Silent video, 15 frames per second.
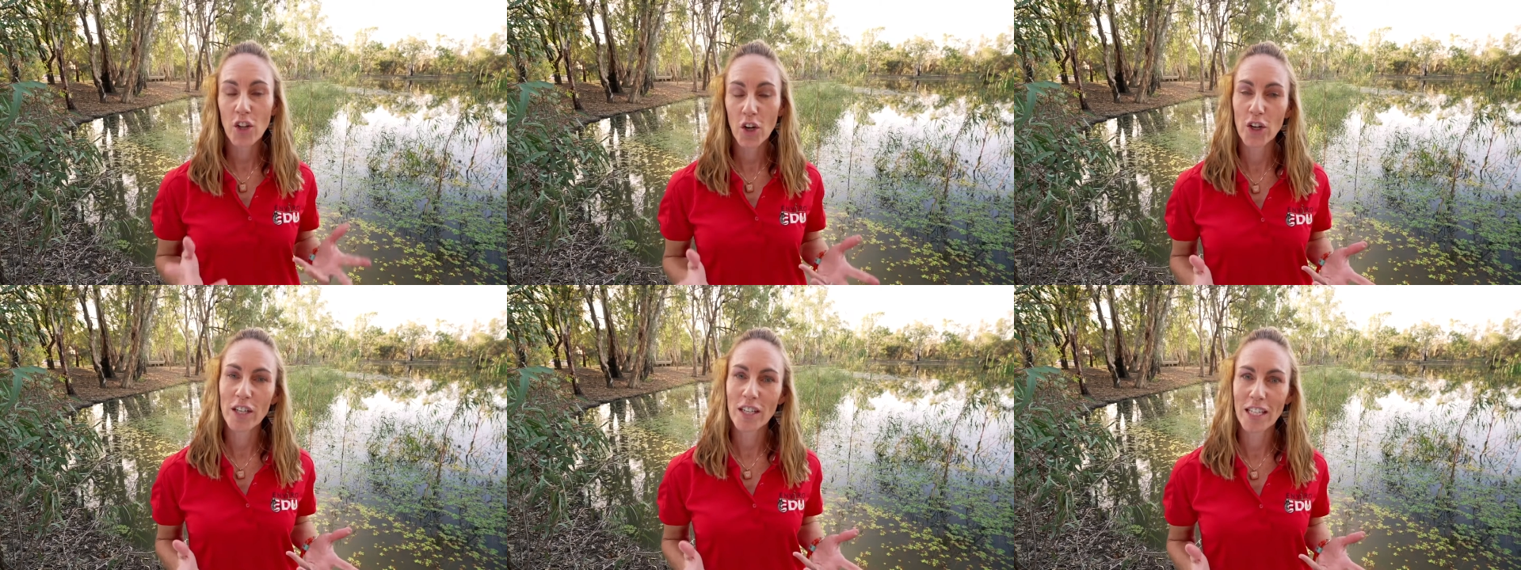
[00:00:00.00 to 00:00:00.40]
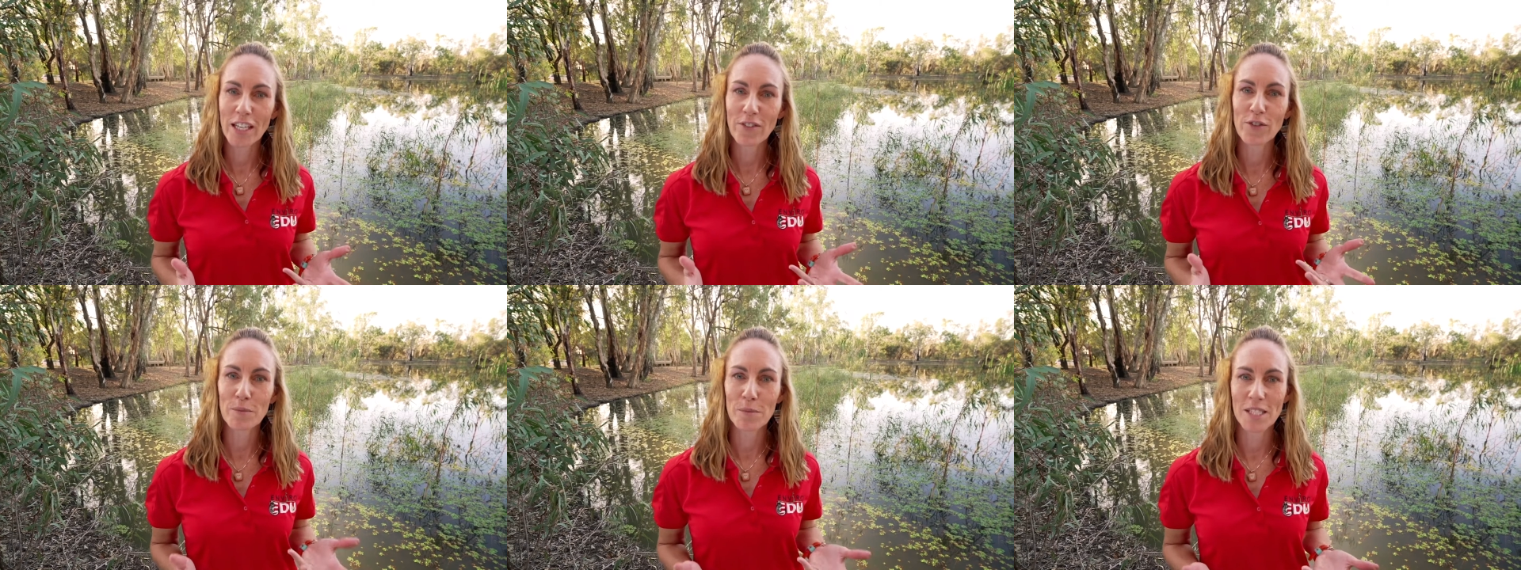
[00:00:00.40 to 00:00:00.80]

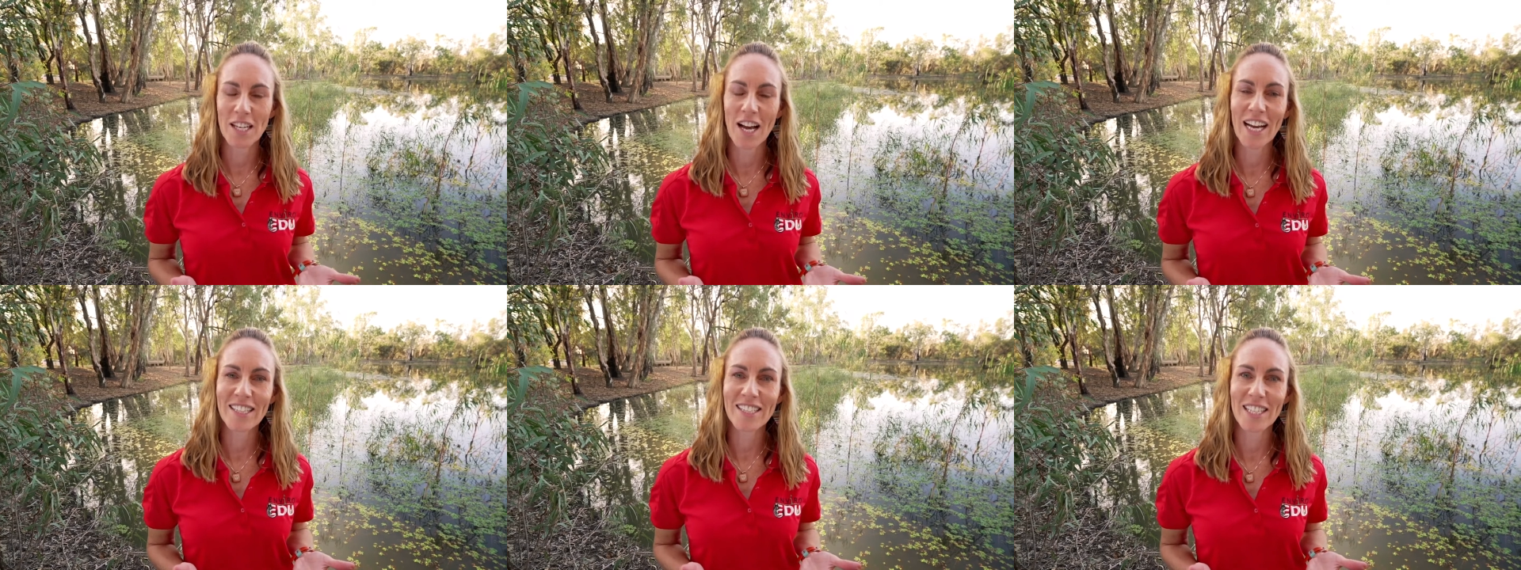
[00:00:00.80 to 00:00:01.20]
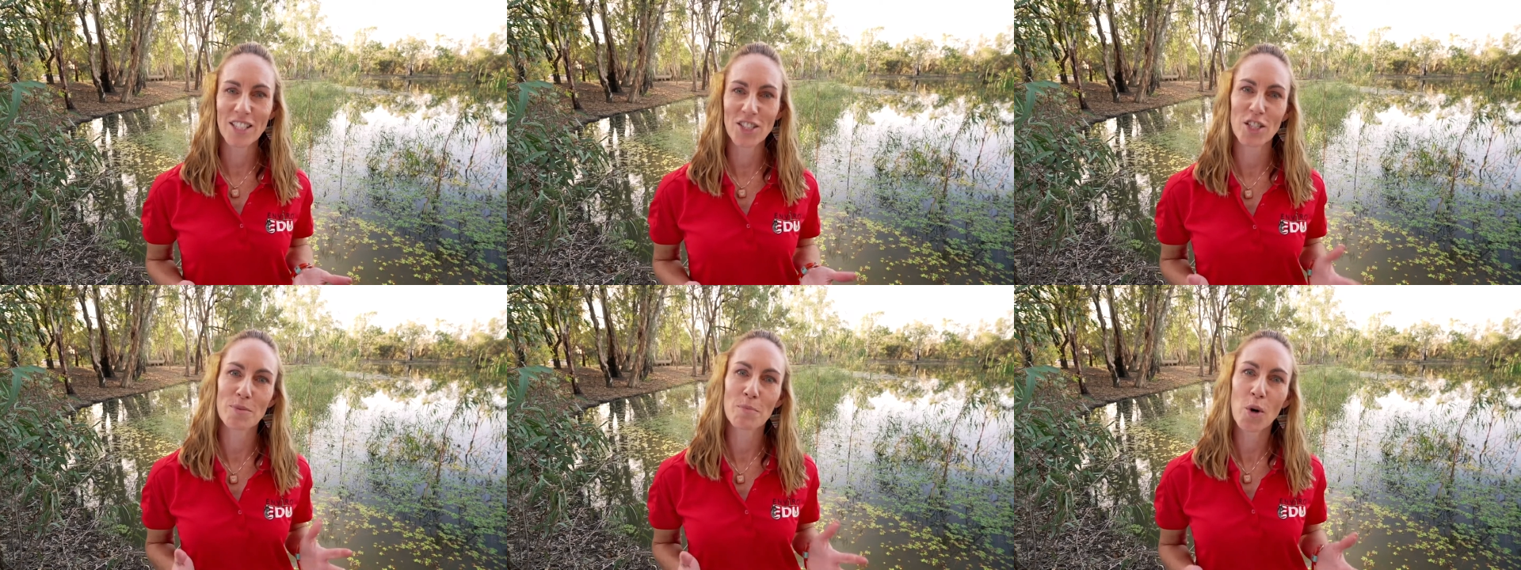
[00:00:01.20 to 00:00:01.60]
locally from sites
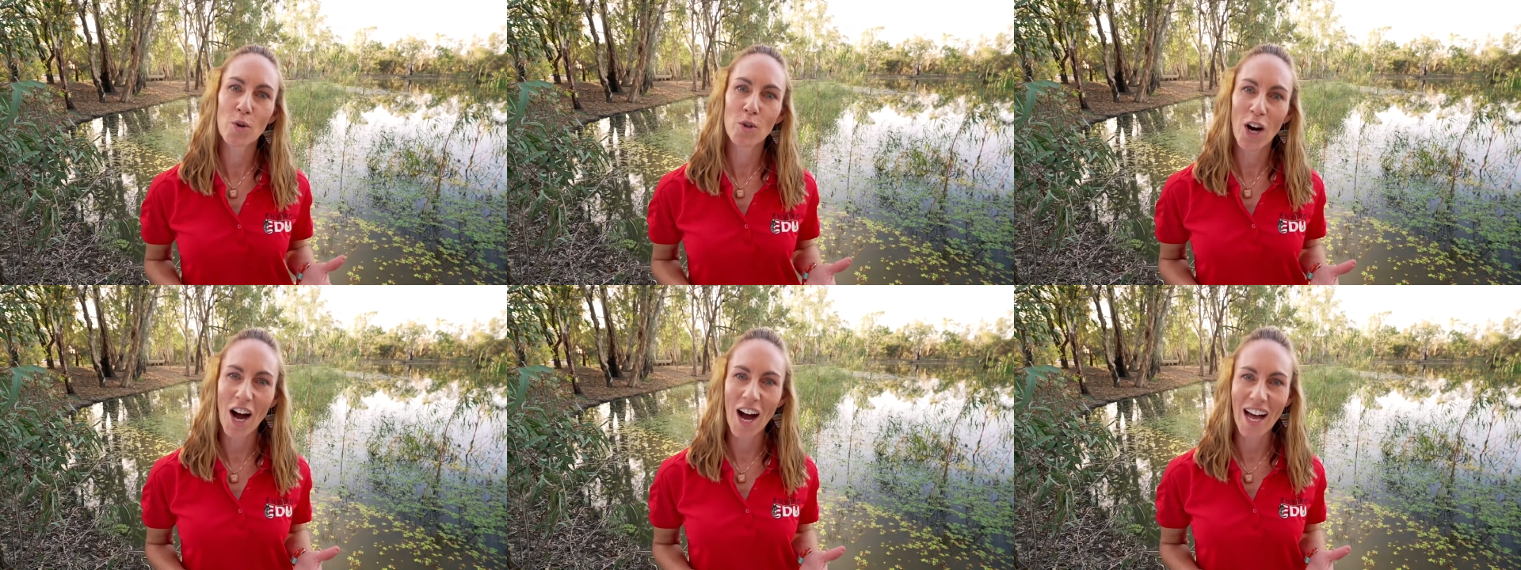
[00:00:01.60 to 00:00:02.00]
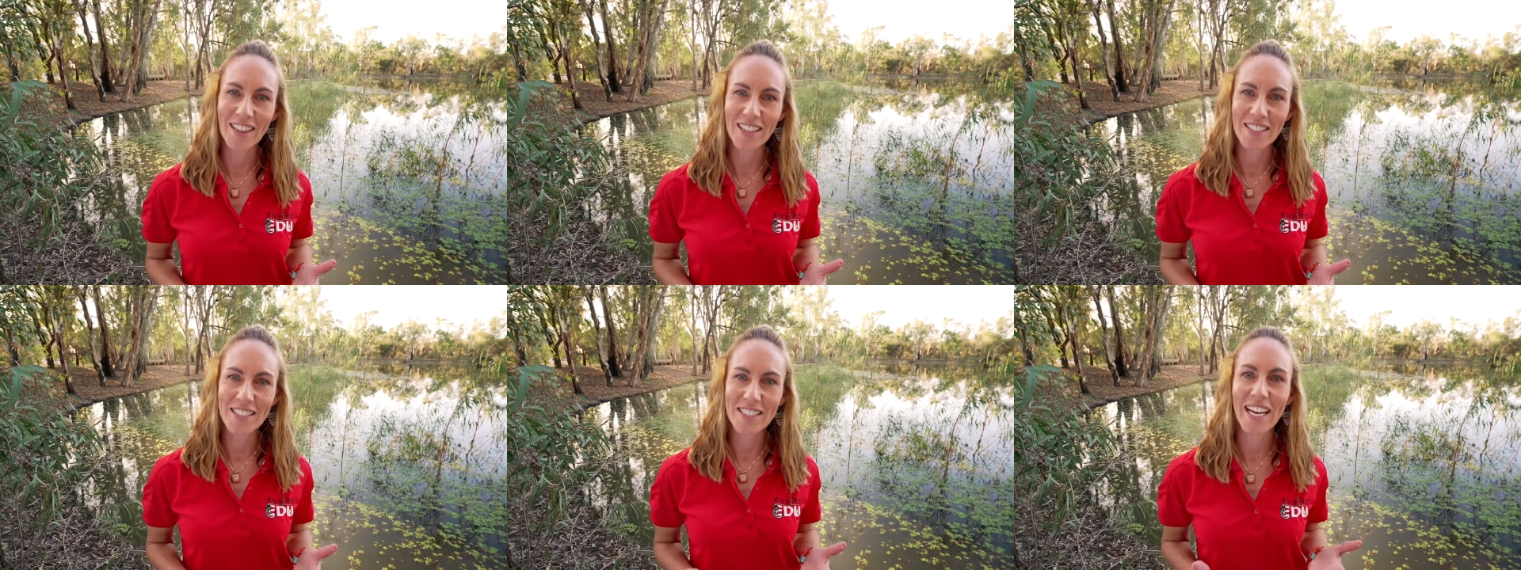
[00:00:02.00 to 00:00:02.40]
such as Mulcra
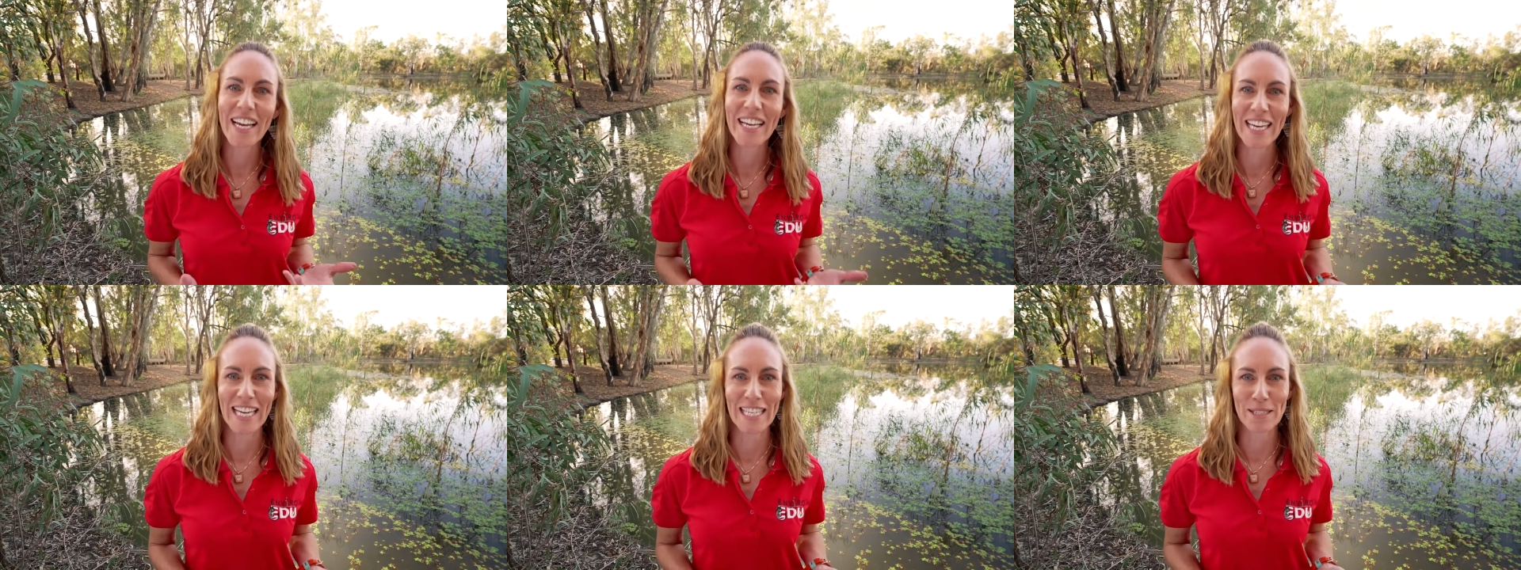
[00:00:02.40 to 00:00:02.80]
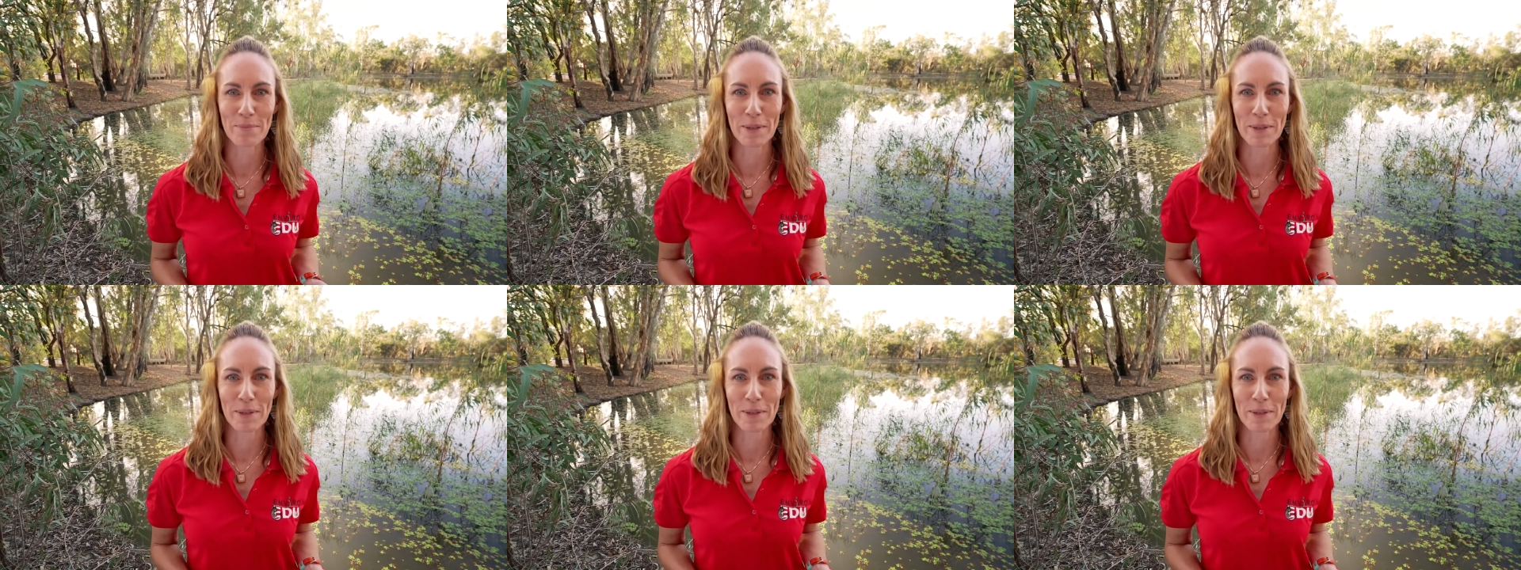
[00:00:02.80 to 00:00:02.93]
Island and King's